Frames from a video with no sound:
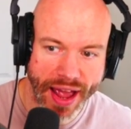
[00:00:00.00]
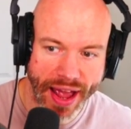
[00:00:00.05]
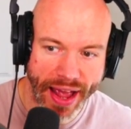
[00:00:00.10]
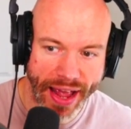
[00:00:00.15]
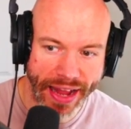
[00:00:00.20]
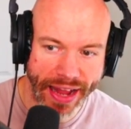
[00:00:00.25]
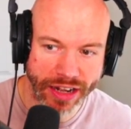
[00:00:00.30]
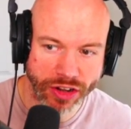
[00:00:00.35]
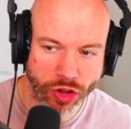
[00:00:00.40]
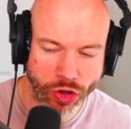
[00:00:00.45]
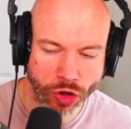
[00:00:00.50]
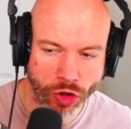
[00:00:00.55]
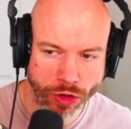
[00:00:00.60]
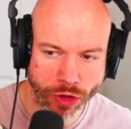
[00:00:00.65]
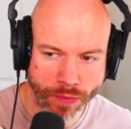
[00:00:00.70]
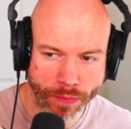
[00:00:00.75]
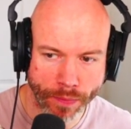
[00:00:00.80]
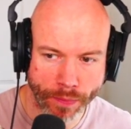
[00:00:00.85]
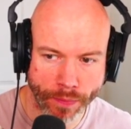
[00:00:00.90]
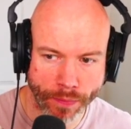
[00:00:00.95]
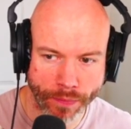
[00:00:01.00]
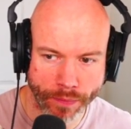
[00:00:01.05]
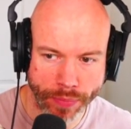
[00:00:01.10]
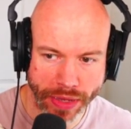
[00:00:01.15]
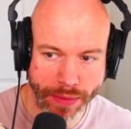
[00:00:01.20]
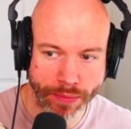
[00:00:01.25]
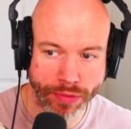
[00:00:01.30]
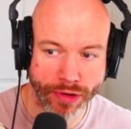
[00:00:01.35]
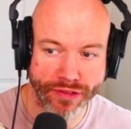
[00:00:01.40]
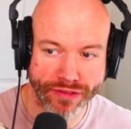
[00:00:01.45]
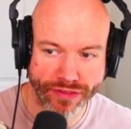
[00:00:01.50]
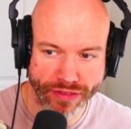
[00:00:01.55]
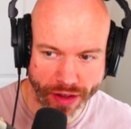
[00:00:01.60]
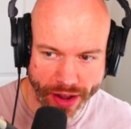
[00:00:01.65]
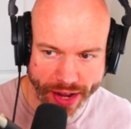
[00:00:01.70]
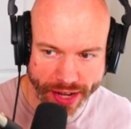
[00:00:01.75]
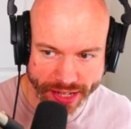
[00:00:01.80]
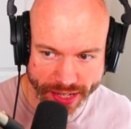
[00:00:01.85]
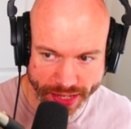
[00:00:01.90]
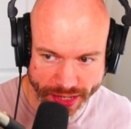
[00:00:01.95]
and could be
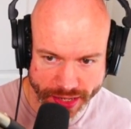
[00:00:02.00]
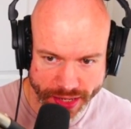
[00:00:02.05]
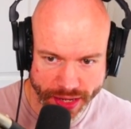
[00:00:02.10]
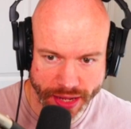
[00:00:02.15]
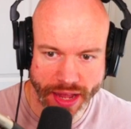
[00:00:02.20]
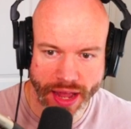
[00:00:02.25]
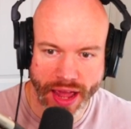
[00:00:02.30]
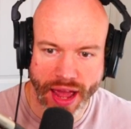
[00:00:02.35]
provided